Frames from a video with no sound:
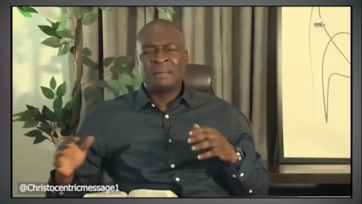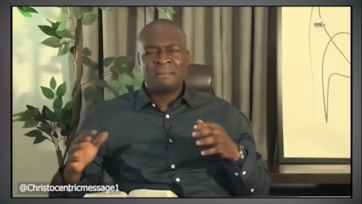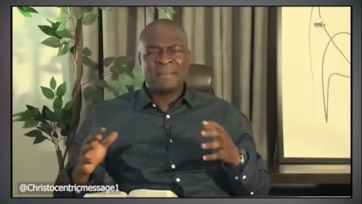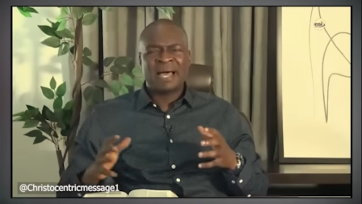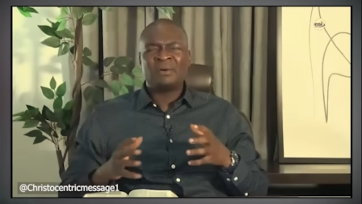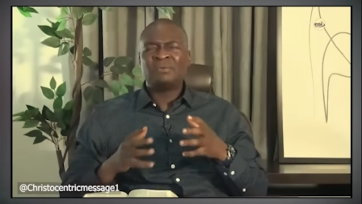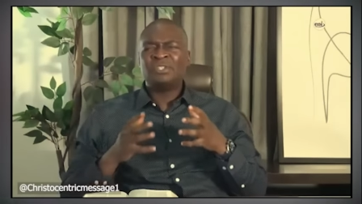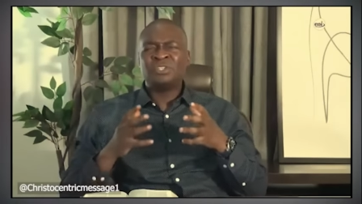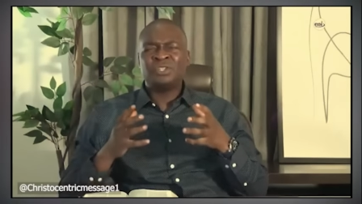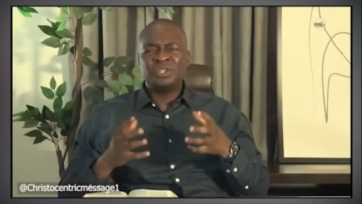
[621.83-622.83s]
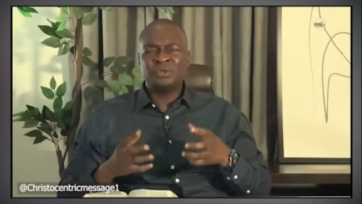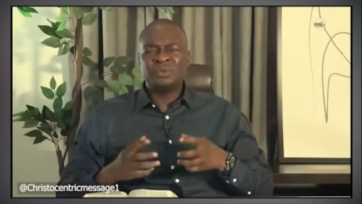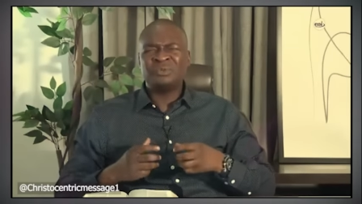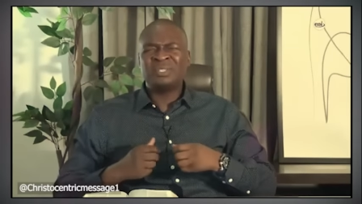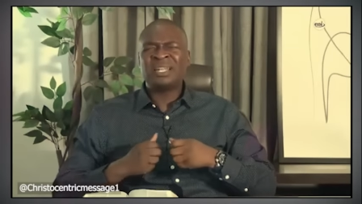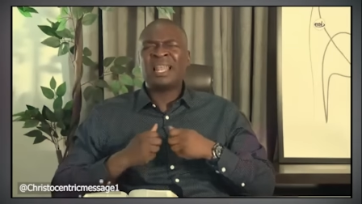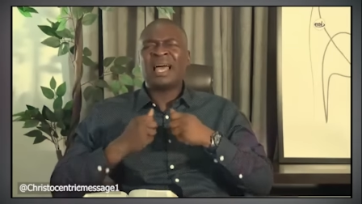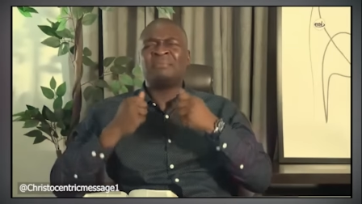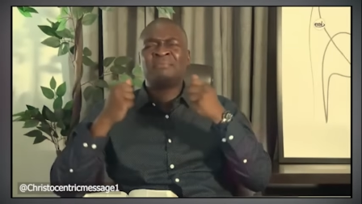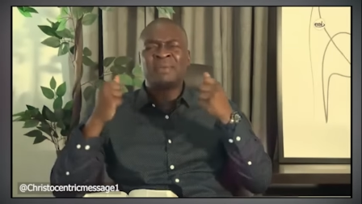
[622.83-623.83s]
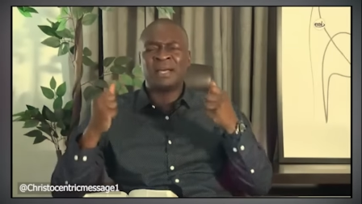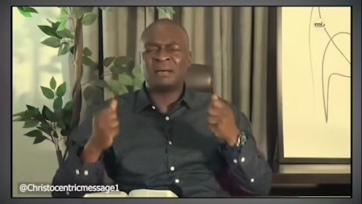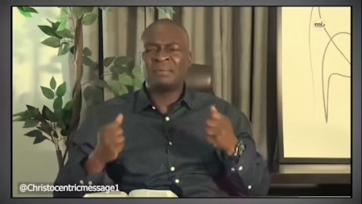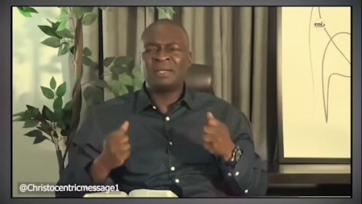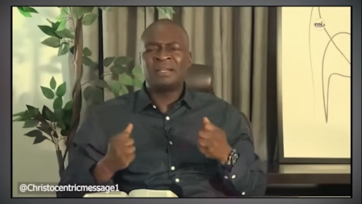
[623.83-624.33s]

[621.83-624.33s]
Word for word: mountain you will not climb up,